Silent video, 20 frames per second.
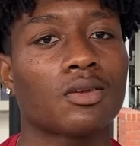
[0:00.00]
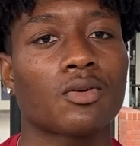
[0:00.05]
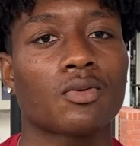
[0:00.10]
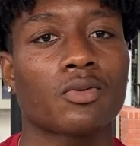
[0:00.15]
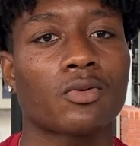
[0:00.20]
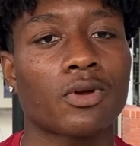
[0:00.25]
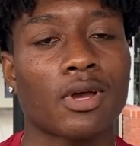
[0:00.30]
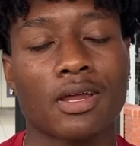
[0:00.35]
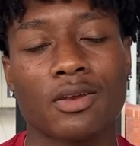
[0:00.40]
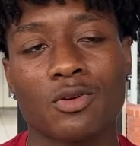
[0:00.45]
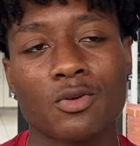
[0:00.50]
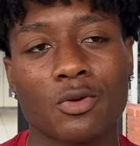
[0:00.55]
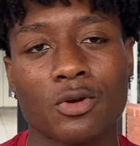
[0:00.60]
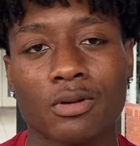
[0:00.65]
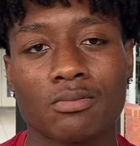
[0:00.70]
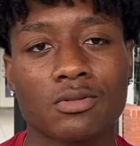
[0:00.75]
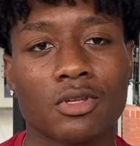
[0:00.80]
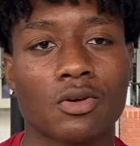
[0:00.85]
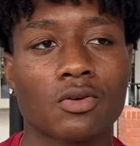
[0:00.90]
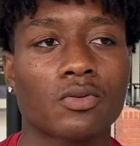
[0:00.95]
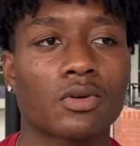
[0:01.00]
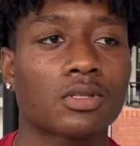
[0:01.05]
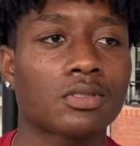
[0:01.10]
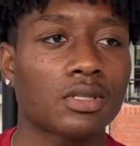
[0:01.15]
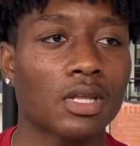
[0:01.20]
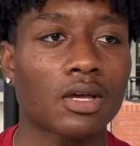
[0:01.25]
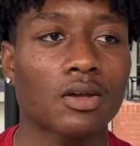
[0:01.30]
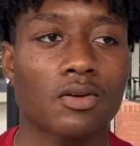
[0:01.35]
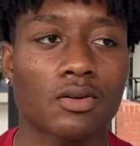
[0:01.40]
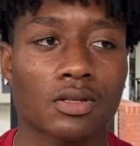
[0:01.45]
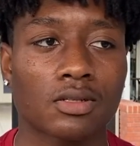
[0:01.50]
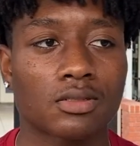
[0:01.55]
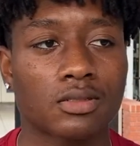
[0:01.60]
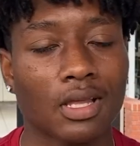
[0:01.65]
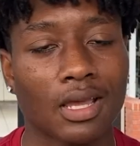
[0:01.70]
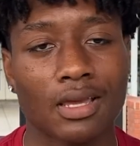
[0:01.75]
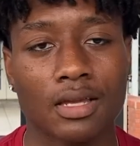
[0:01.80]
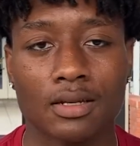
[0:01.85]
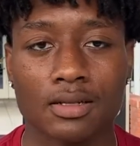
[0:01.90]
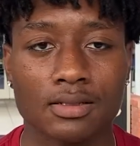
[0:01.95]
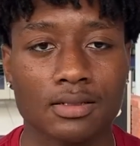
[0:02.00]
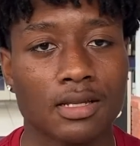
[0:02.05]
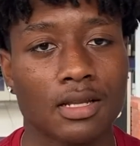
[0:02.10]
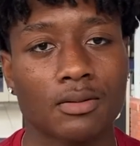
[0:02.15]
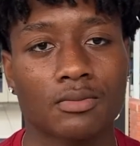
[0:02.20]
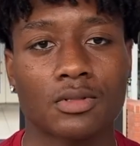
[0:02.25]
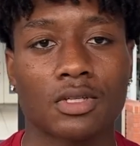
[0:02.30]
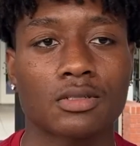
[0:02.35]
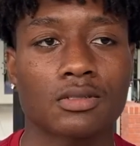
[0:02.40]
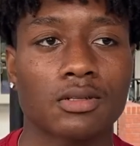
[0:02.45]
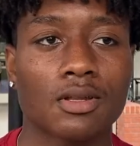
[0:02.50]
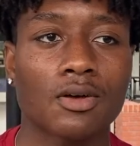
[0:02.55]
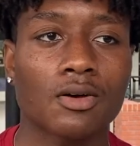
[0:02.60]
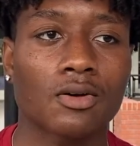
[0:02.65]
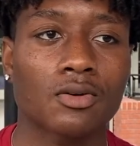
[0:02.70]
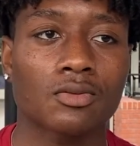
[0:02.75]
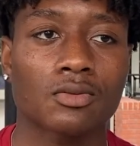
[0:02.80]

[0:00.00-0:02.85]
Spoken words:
I knew crypto is not going to stay in the slump this long.